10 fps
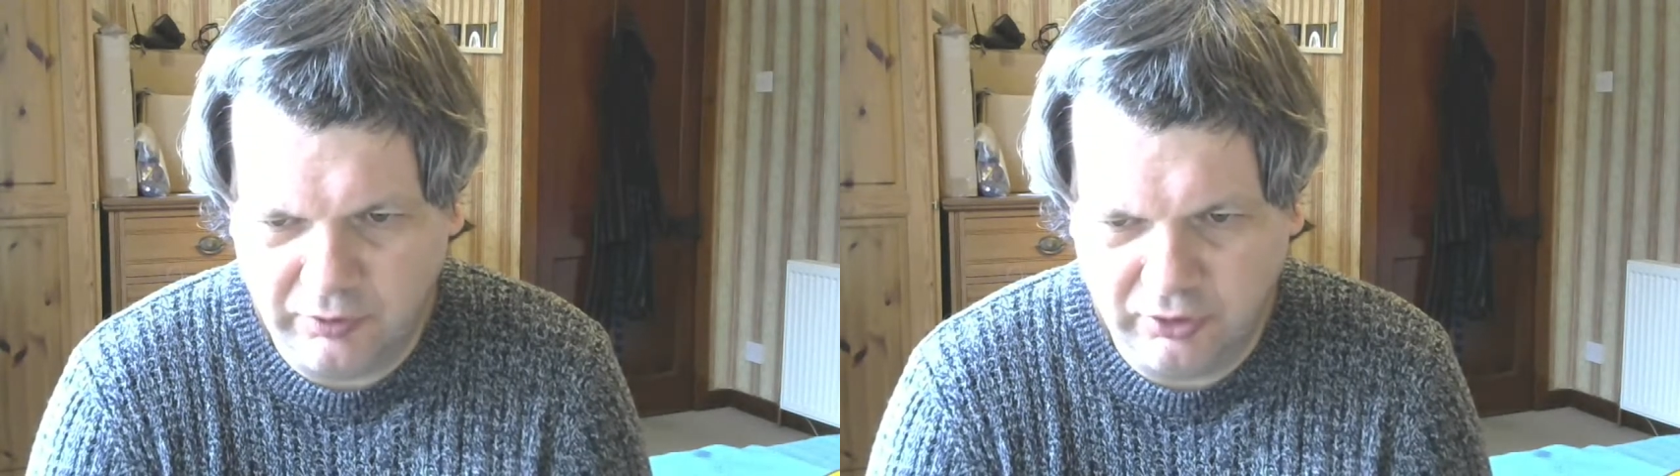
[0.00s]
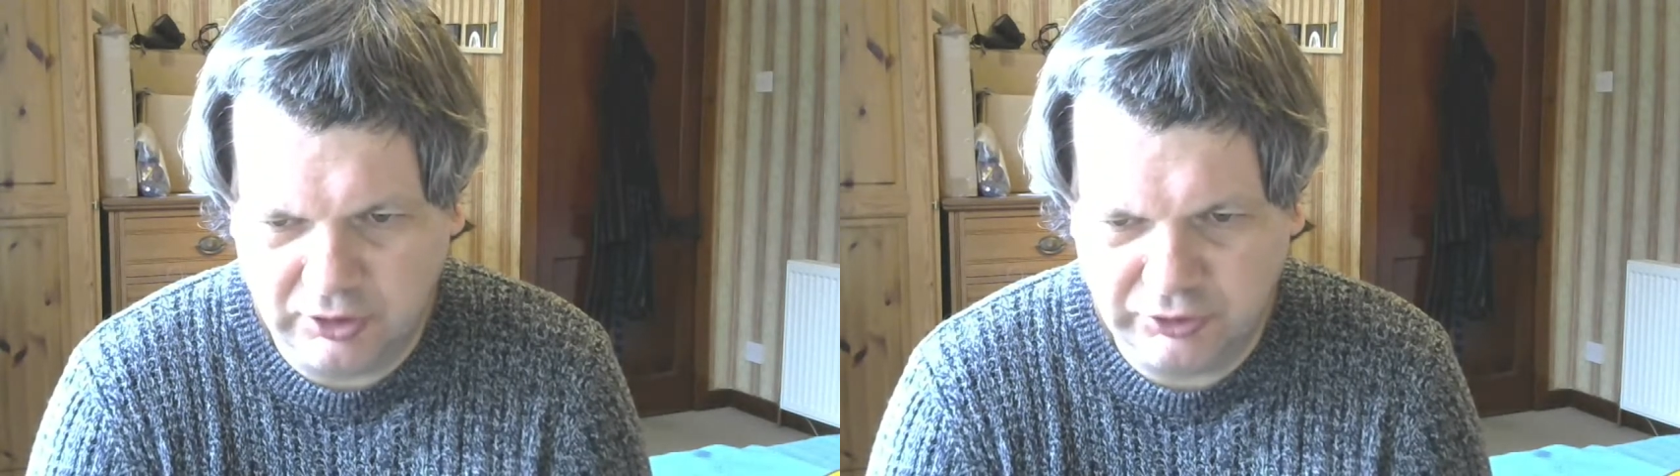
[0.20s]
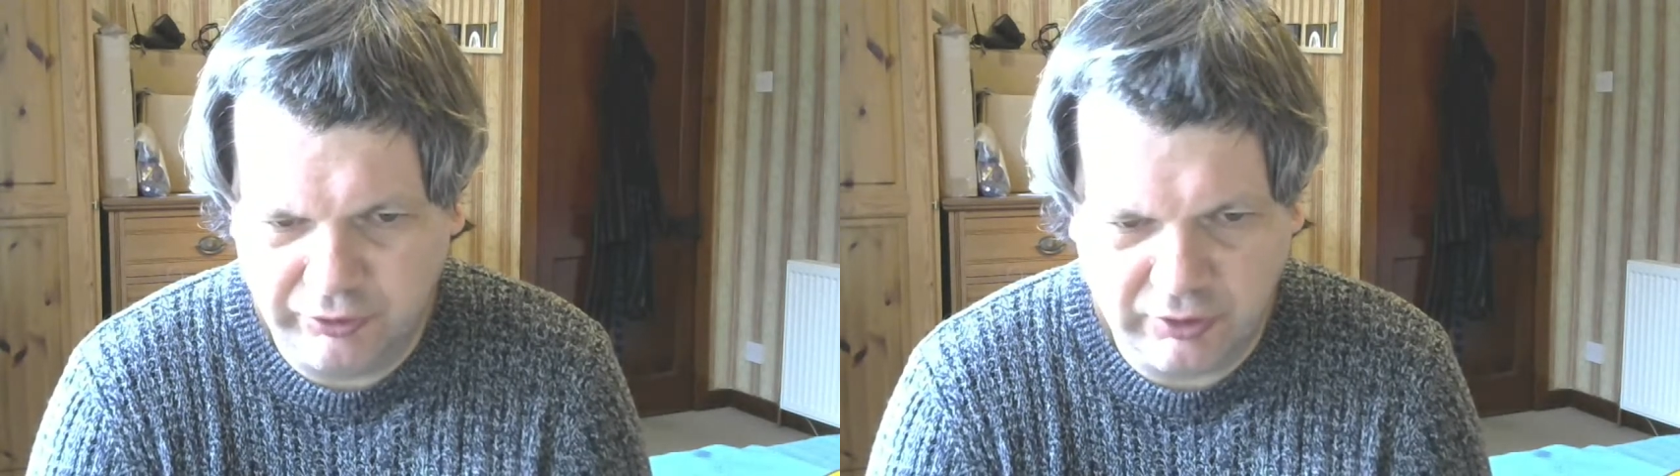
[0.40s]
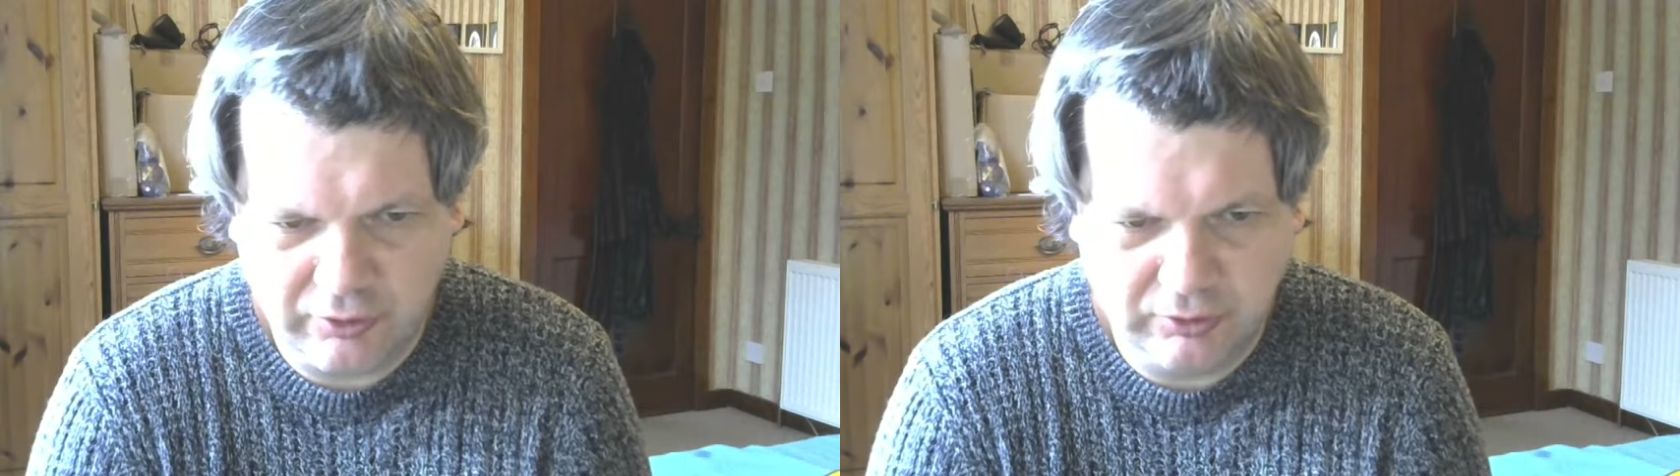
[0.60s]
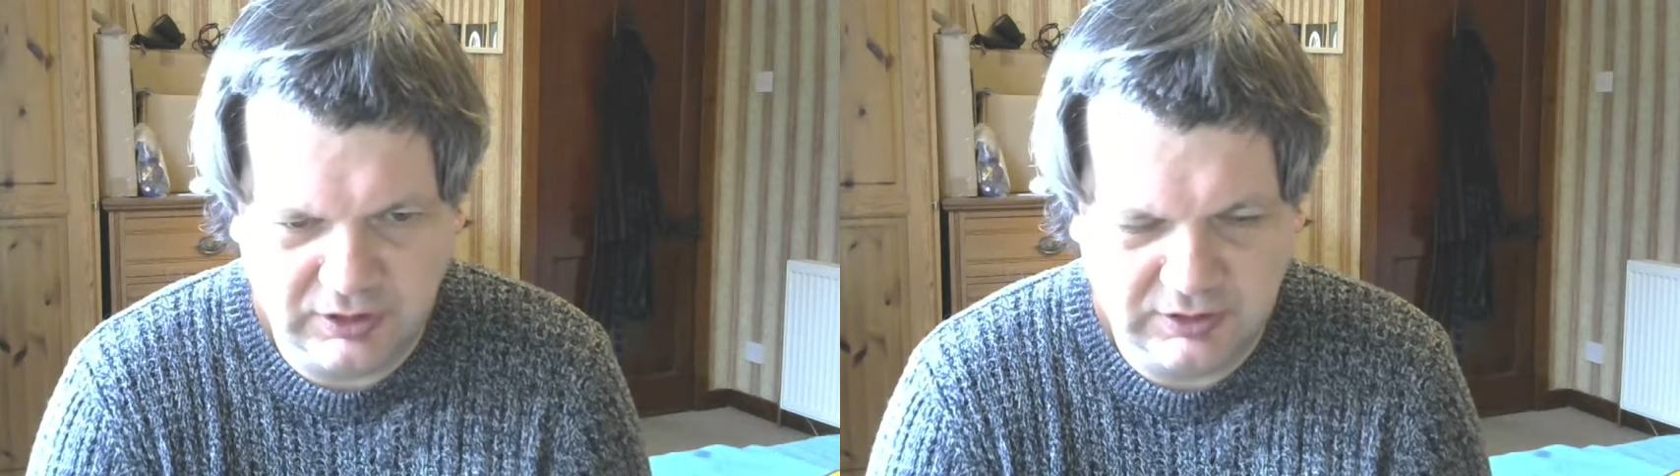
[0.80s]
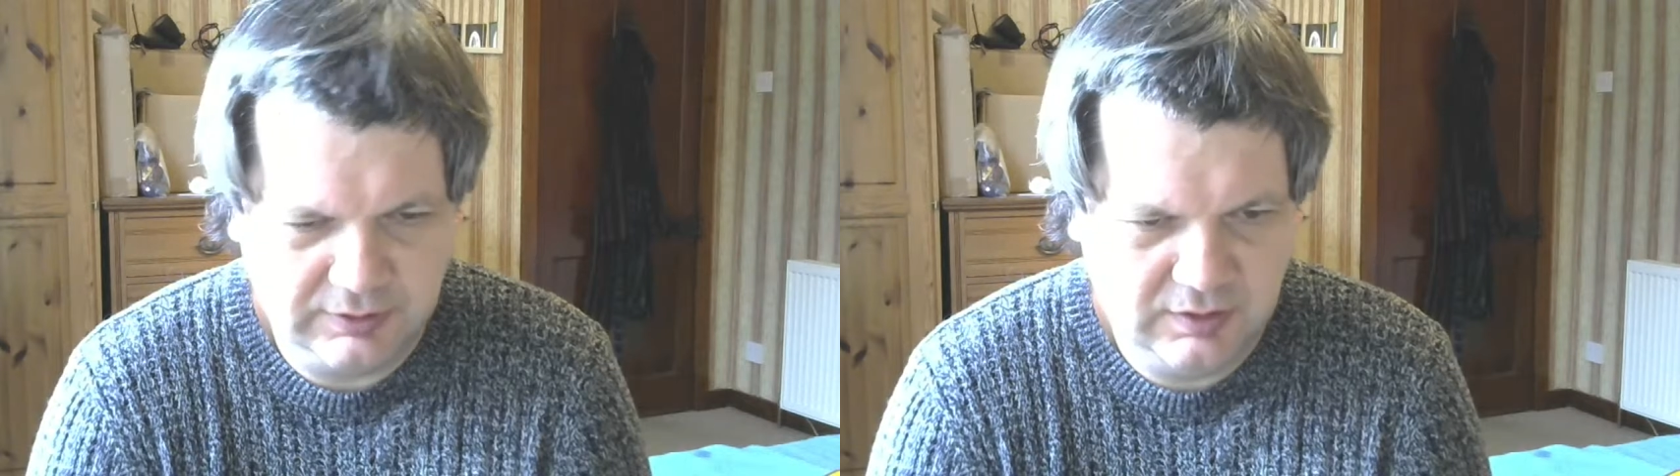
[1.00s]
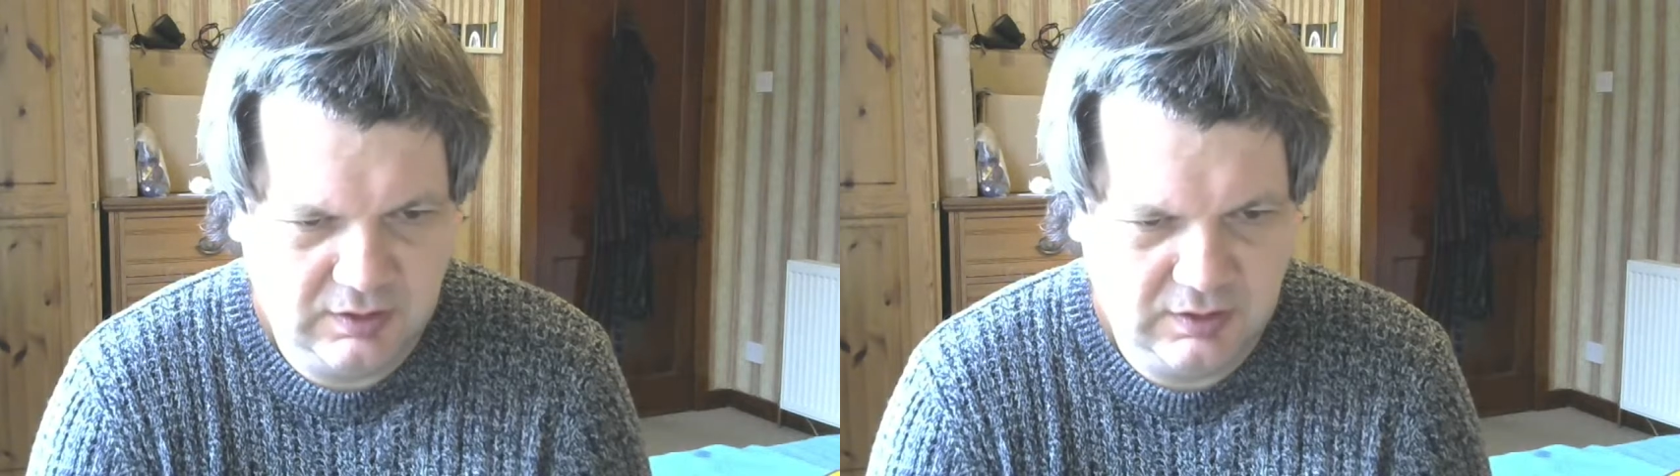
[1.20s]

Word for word: were not recorded.